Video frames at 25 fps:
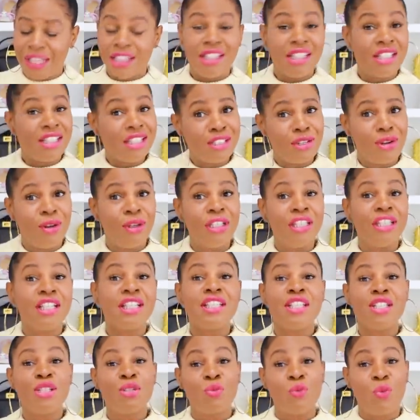This is all,
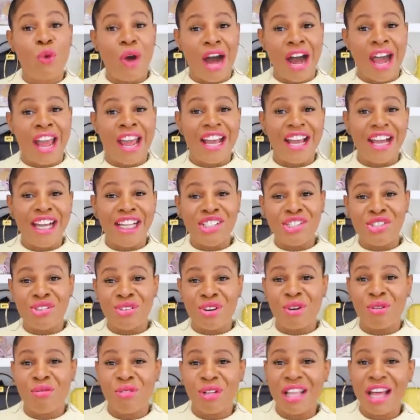this is why I
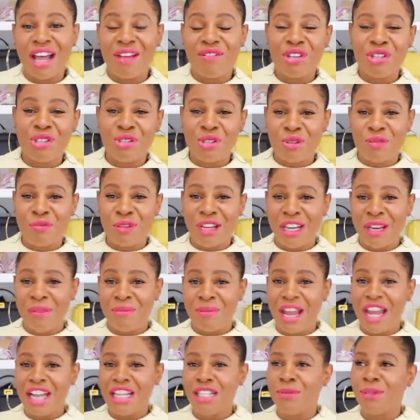struggle with having too many
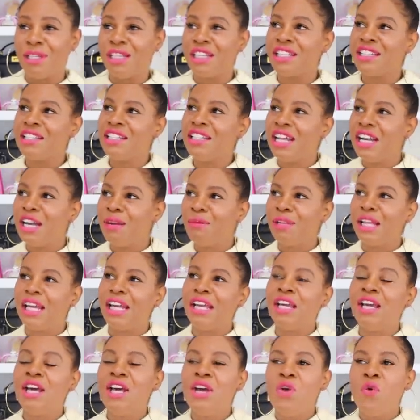bags, because then I'm
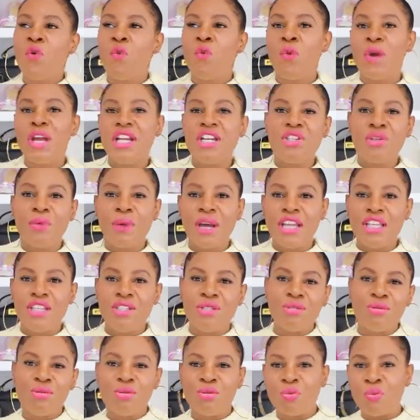like, when do I
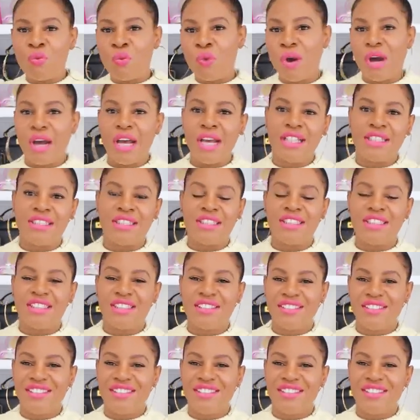use what?